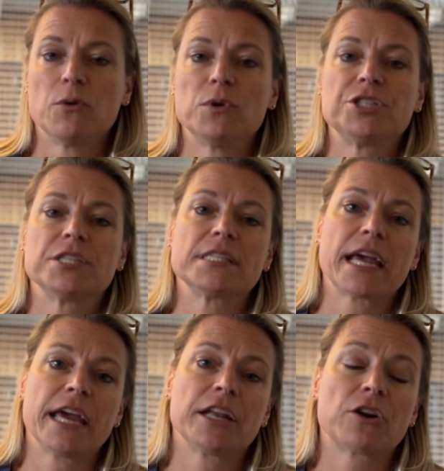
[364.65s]
which is
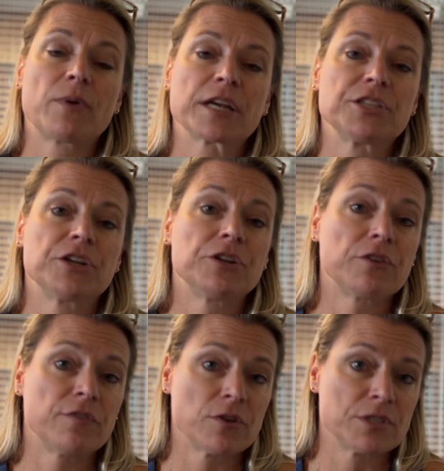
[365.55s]
anorexia
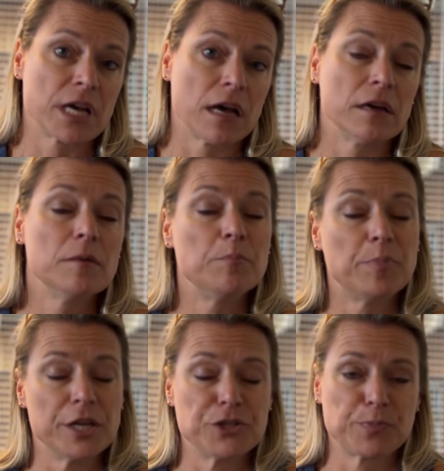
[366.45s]
nervosa
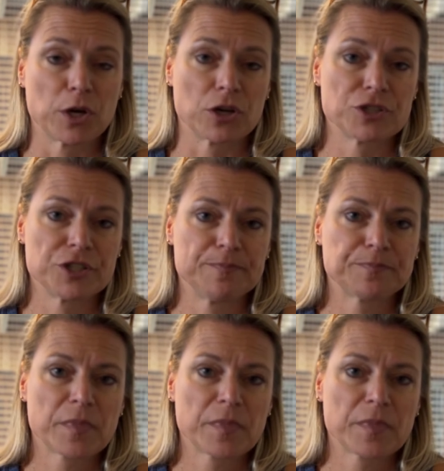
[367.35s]
binge purge.